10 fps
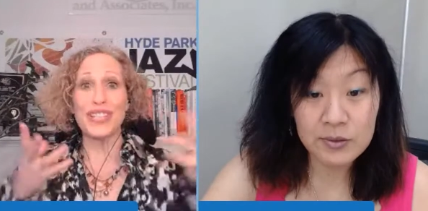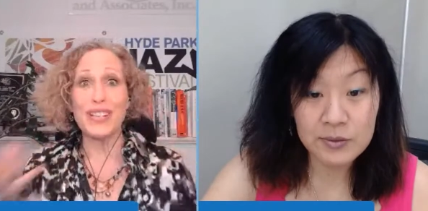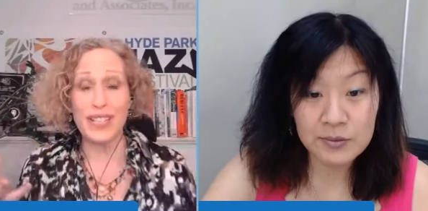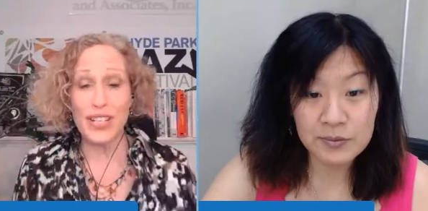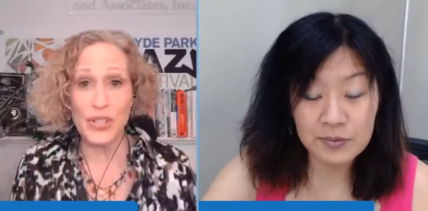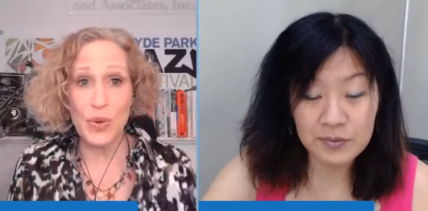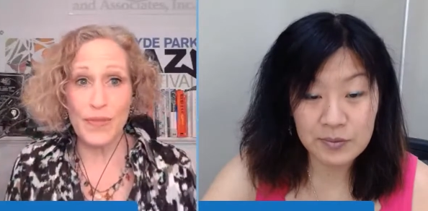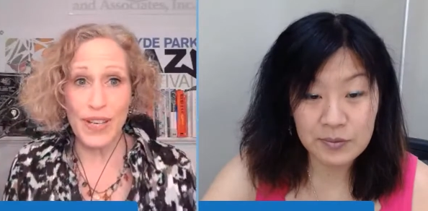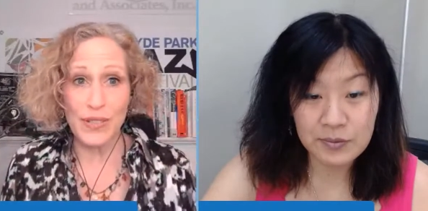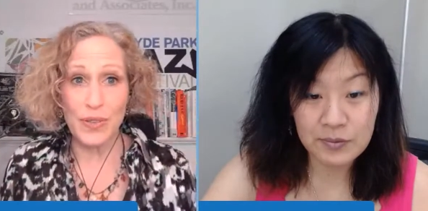Speaker 1: still an issue
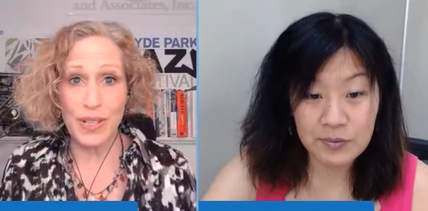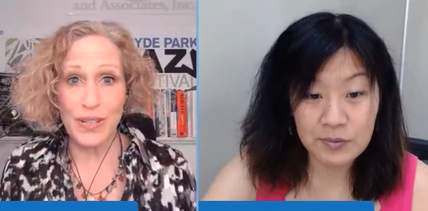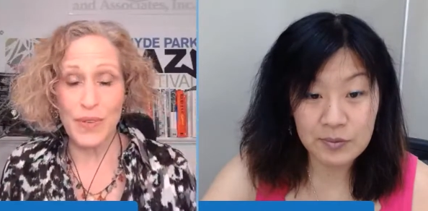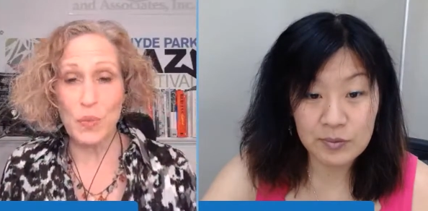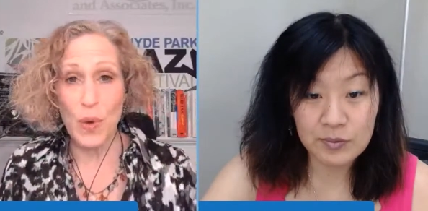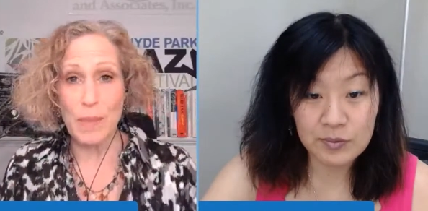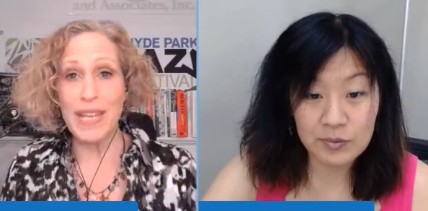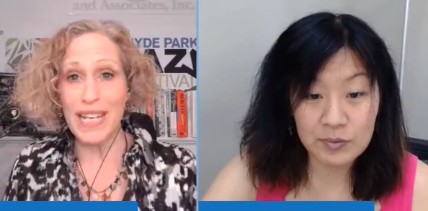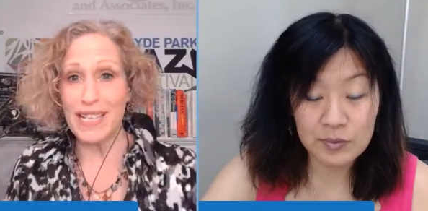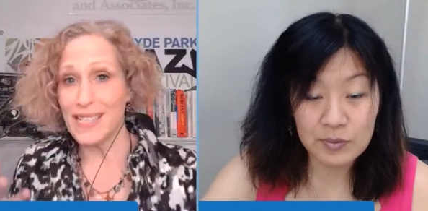of actually even
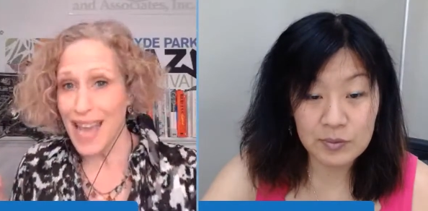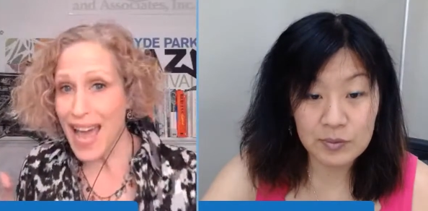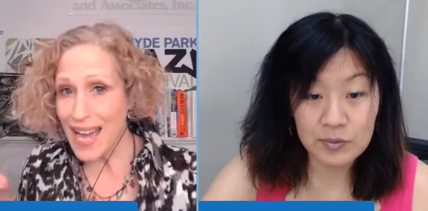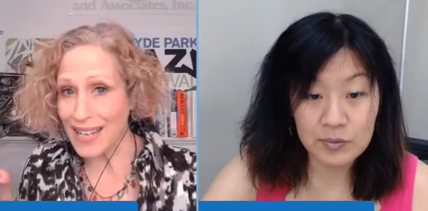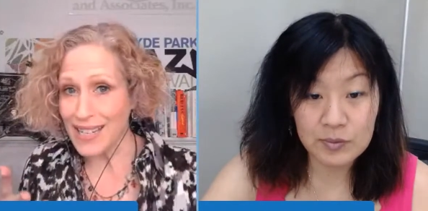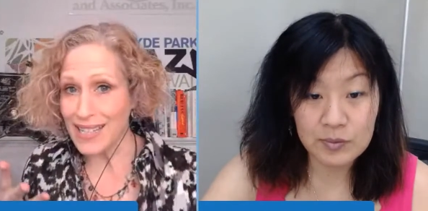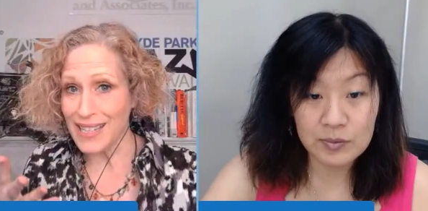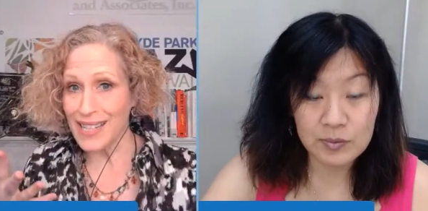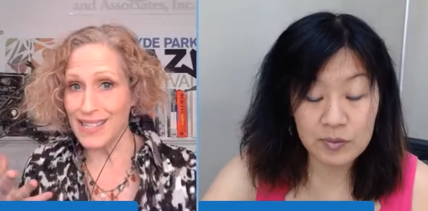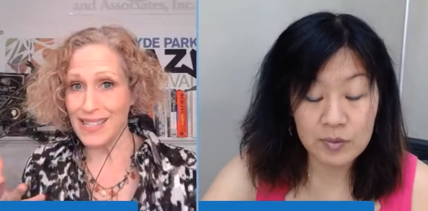women in tech.
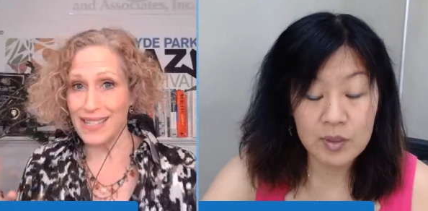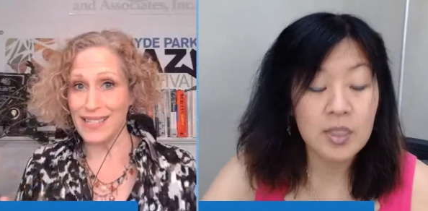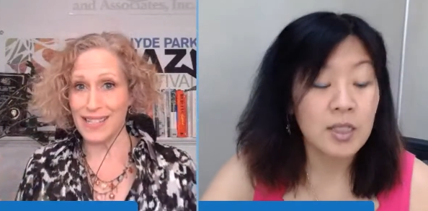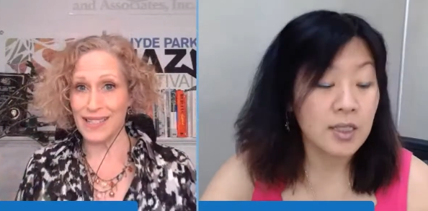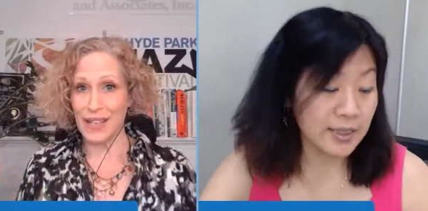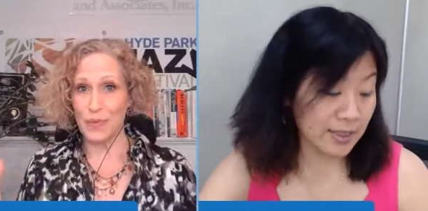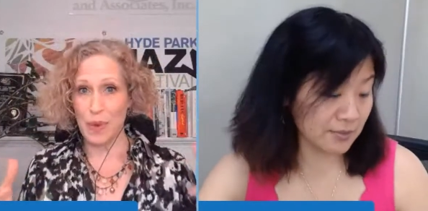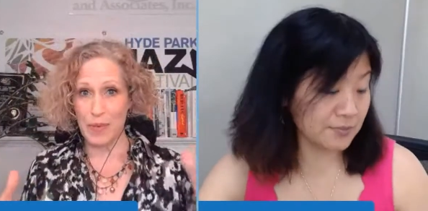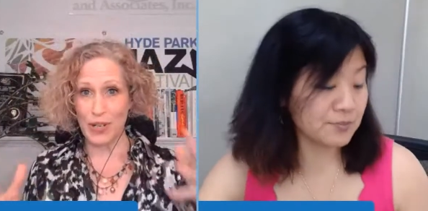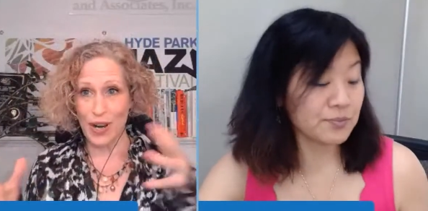I think that
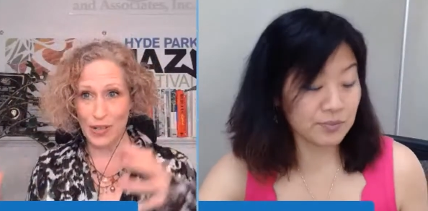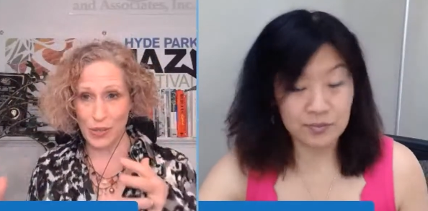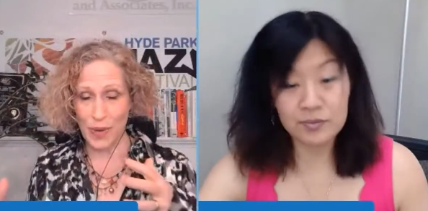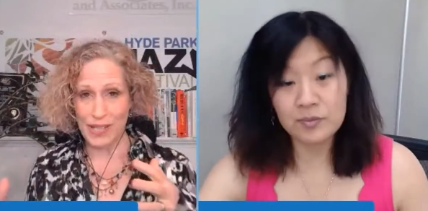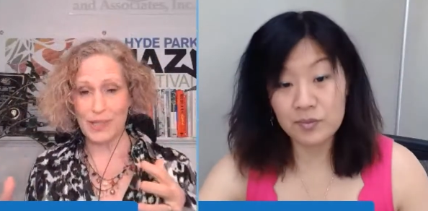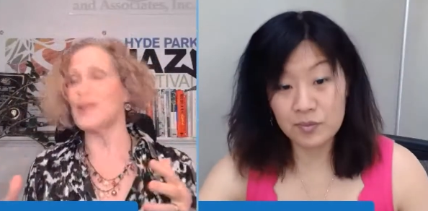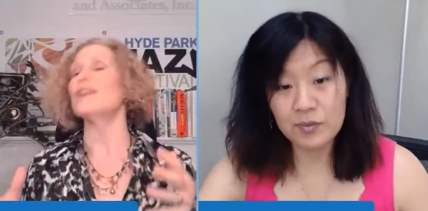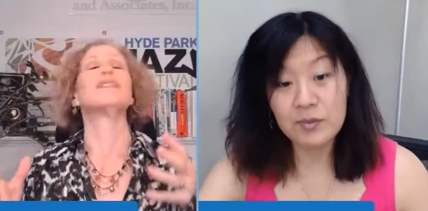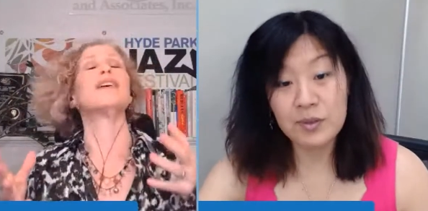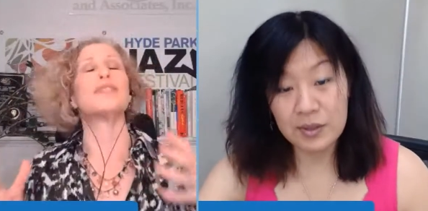women are under uh,
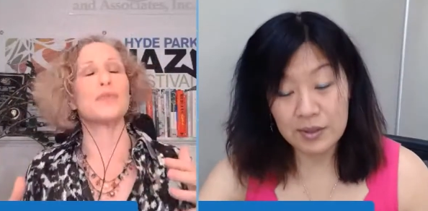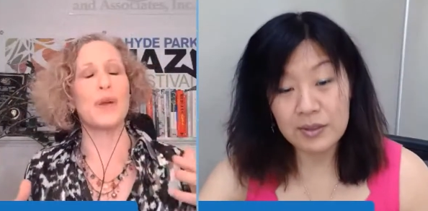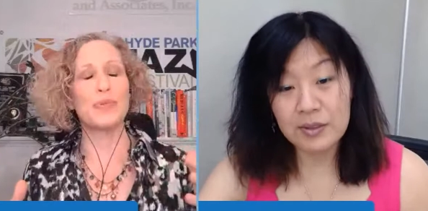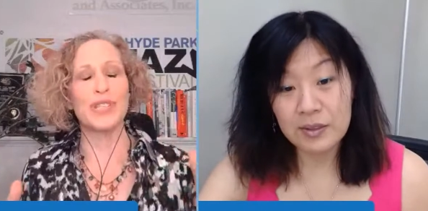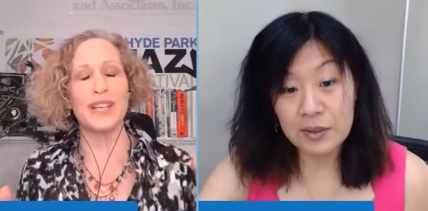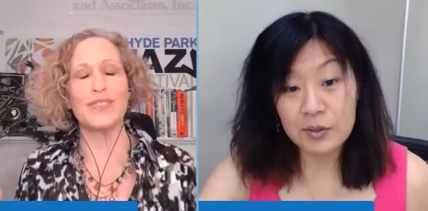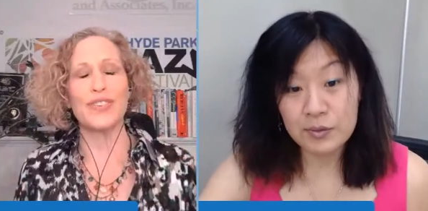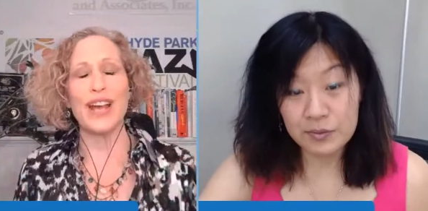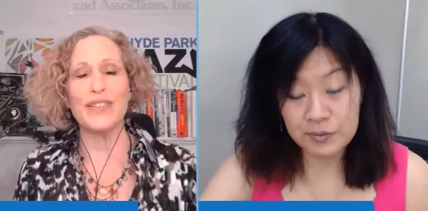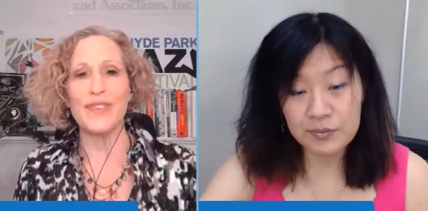underrepresented.
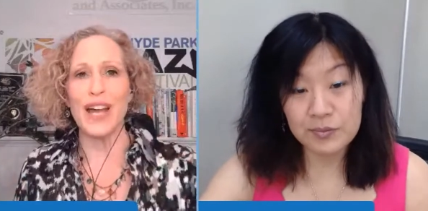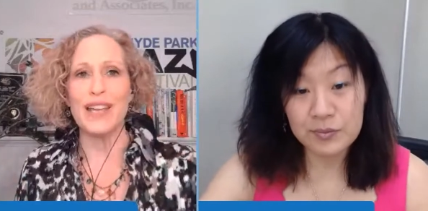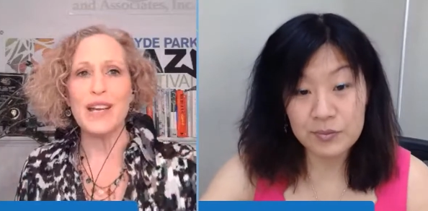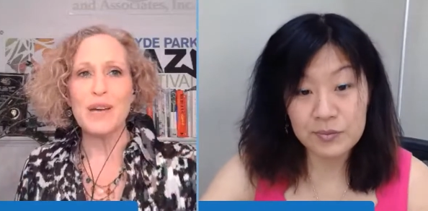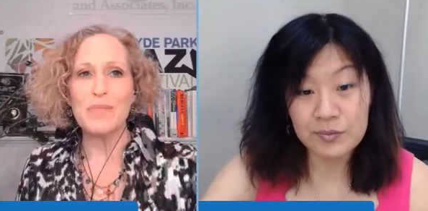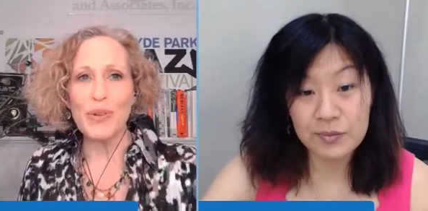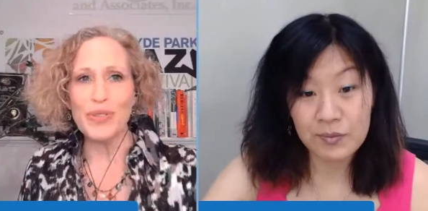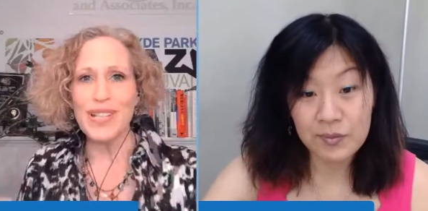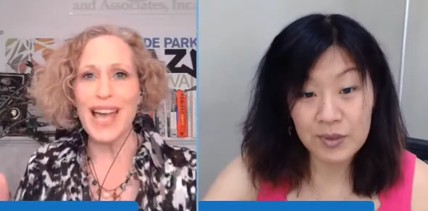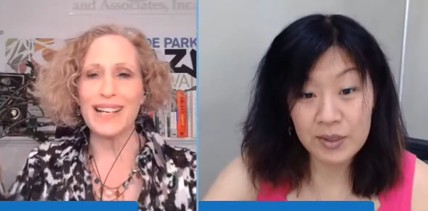So now you've got
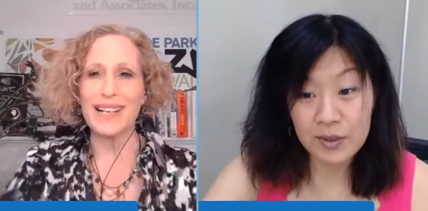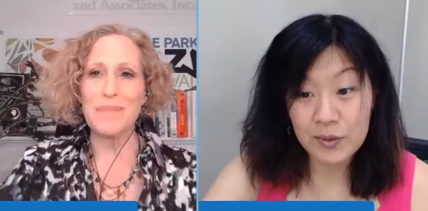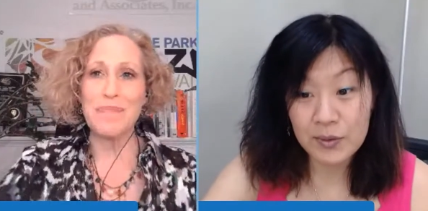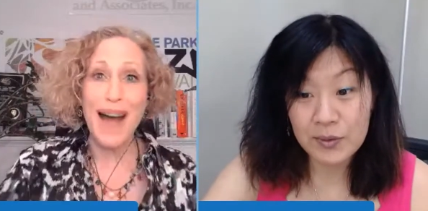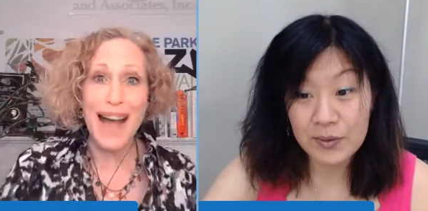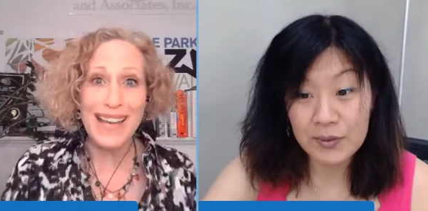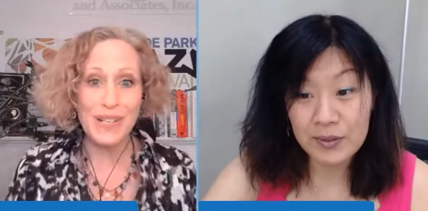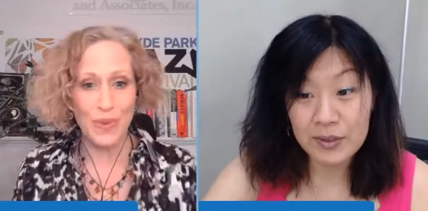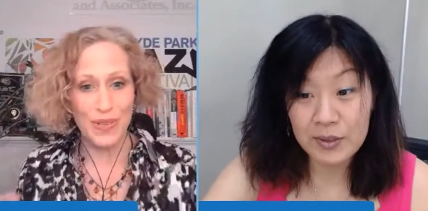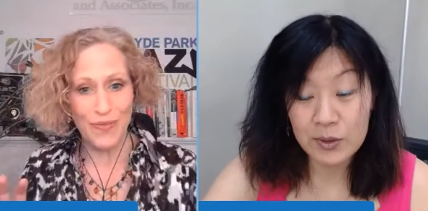both tech
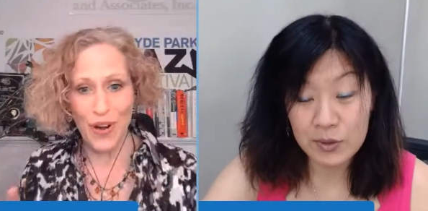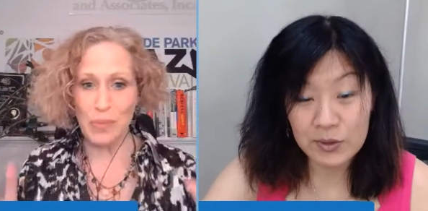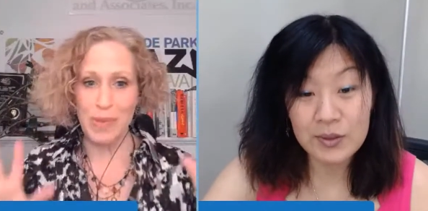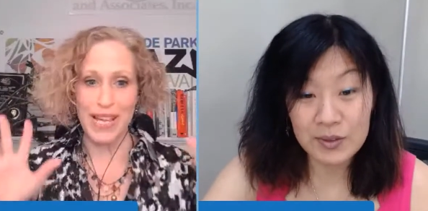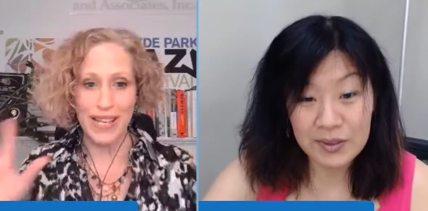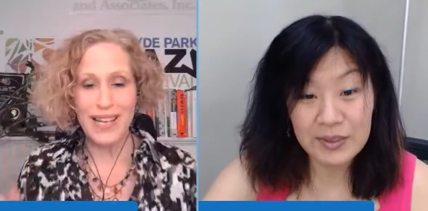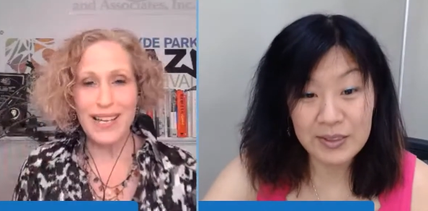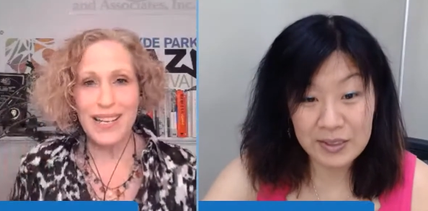combined with farming.